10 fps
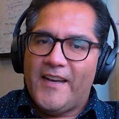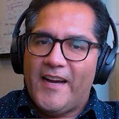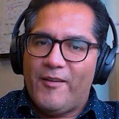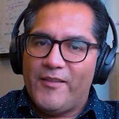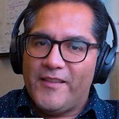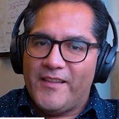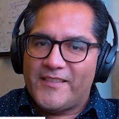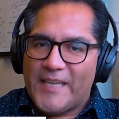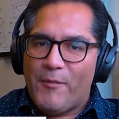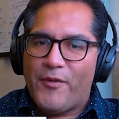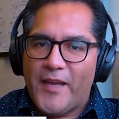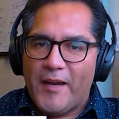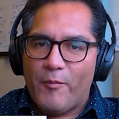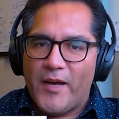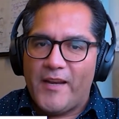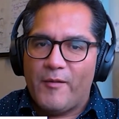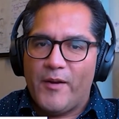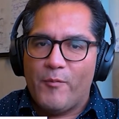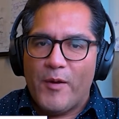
Now, the same thing when